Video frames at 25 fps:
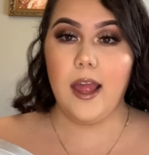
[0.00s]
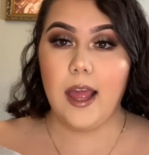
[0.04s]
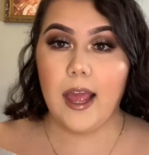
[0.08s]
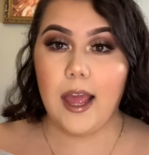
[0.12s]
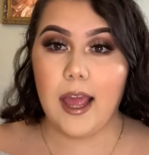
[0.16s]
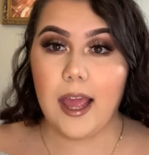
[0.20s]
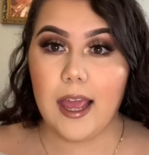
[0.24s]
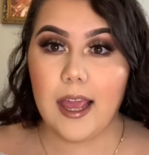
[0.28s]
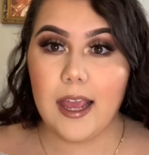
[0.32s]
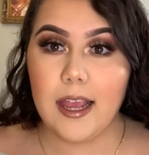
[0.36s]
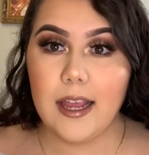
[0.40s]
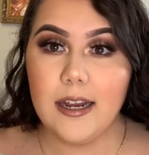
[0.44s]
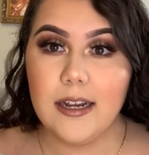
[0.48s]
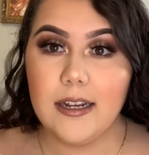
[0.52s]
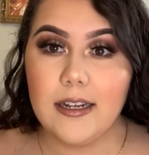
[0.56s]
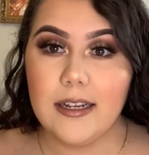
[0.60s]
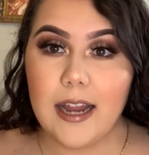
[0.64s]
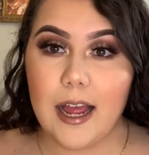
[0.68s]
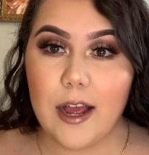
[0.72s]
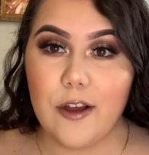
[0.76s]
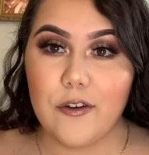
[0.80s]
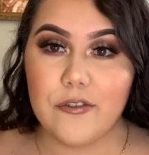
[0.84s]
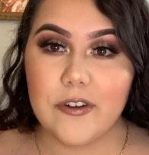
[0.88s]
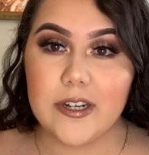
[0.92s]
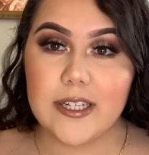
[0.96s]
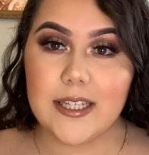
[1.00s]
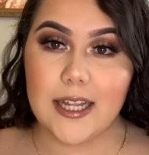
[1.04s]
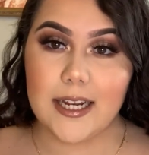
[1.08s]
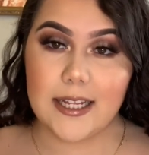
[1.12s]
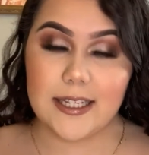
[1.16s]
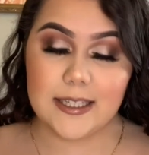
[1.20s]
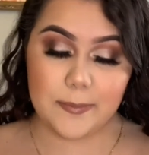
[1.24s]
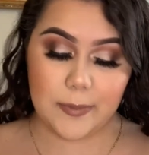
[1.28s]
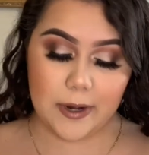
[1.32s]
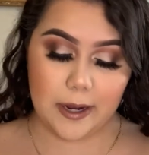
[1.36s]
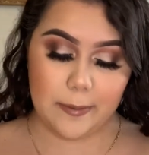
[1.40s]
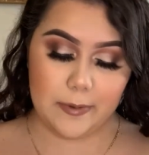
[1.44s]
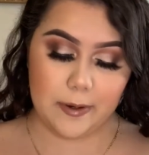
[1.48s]
And now for setting
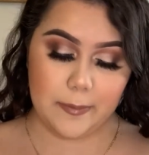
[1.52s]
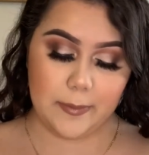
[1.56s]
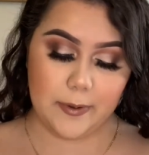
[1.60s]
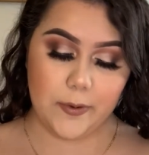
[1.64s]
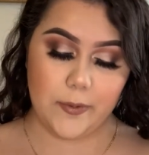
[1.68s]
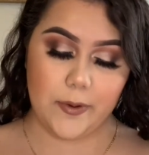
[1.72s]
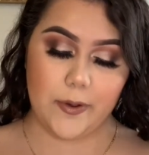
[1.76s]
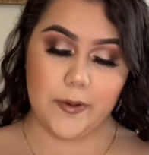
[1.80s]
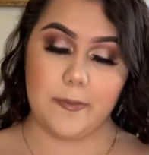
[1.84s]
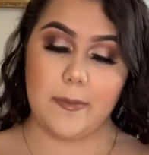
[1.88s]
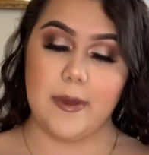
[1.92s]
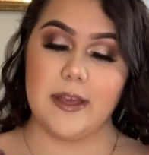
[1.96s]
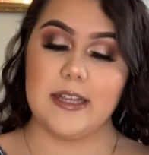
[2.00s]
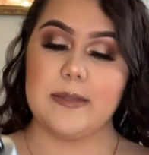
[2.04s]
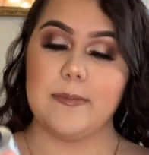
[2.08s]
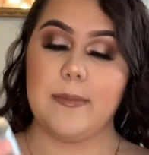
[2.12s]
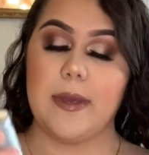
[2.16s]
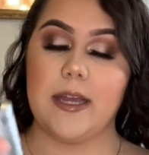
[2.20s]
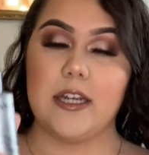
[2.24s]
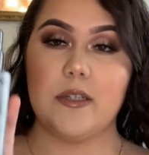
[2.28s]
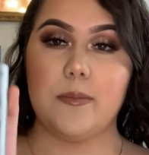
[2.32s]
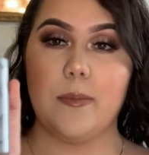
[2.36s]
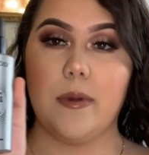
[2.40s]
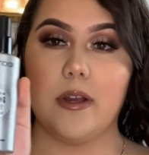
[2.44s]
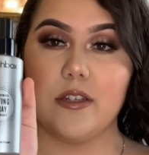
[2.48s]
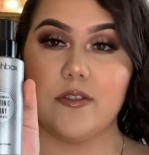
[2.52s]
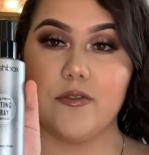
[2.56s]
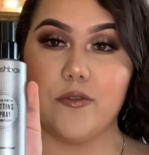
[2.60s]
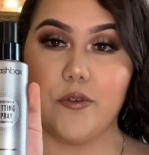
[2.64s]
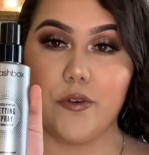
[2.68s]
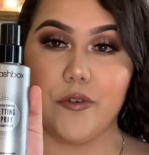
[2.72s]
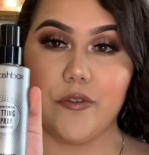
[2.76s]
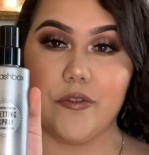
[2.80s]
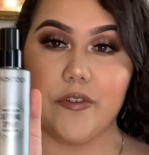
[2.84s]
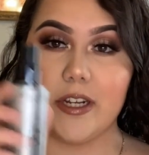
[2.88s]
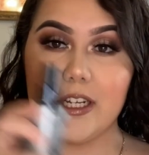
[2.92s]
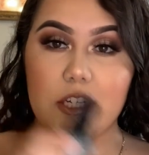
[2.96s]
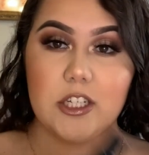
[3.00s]
spray, I'm gonna be going with my Smashbox Photo
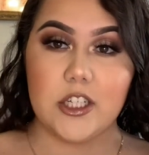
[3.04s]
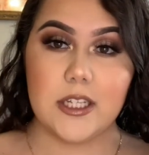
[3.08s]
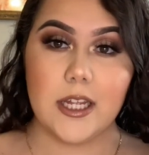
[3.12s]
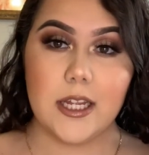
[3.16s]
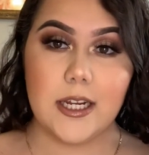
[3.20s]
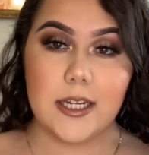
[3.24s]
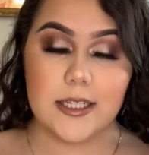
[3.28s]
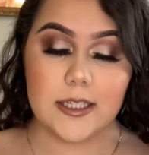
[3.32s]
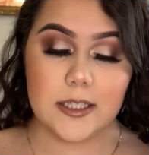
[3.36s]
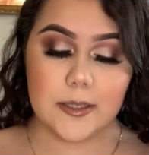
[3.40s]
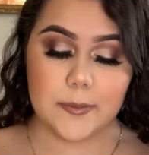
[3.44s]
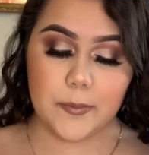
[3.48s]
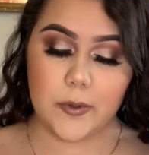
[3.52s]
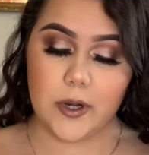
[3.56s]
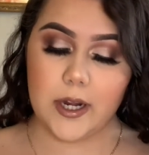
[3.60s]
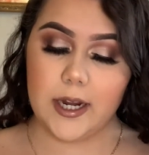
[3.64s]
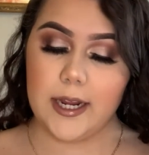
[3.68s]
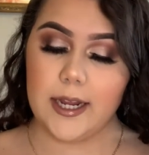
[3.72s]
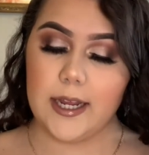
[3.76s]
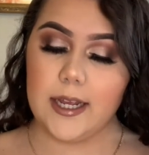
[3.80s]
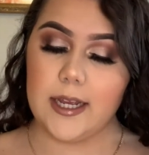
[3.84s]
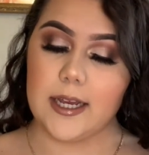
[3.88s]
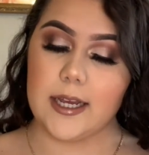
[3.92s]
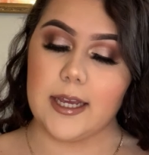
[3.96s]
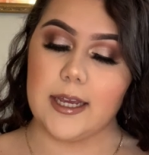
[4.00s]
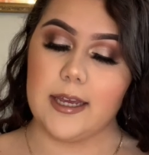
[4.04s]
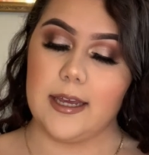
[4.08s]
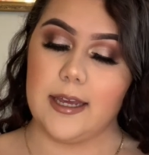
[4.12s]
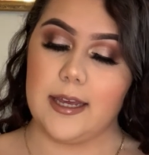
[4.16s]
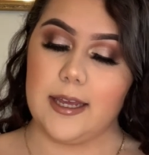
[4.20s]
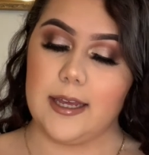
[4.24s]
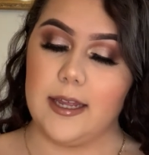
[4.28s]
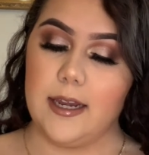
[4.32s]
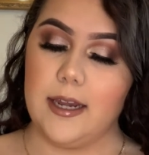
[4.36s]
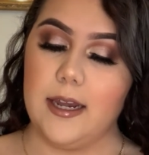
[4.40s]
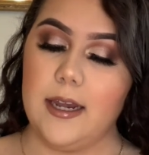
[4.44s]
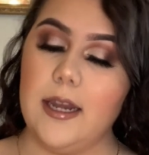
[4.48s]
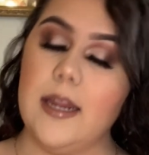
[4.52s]
Finish setting spray
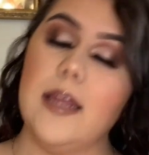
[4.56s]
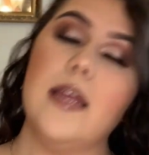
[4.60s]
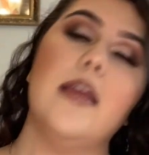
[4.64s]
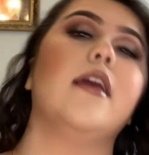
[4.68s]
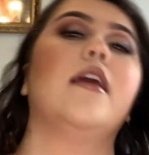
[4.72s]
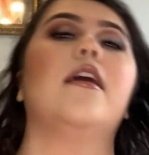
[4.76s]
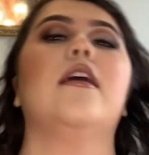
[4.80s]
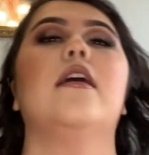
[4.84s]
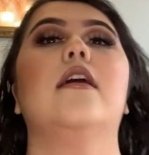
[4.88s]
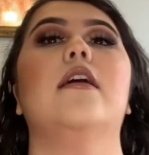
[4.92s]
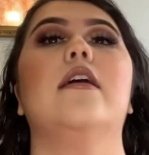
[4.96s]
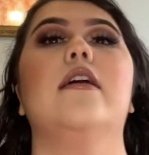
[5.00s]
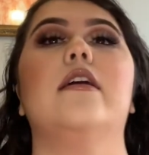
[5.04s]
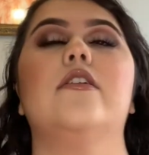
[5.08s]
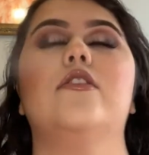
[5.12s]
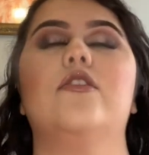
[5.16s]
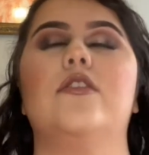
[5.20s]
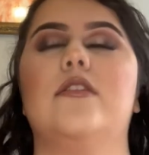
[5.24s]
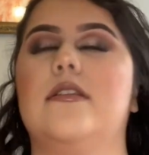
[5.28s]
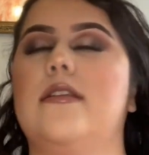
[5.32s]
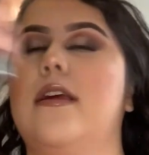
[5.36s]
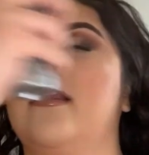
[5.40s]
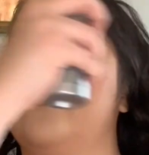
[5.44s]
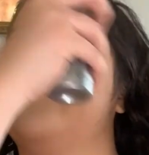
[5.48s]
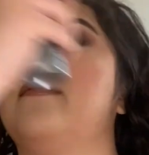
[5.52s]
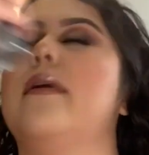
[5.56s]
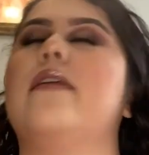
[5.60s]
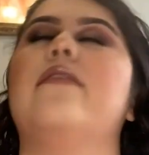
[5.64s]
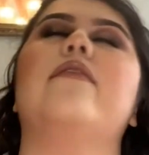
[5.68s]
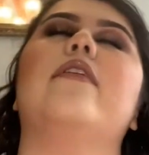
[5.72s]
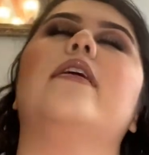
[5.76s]
again, just like this.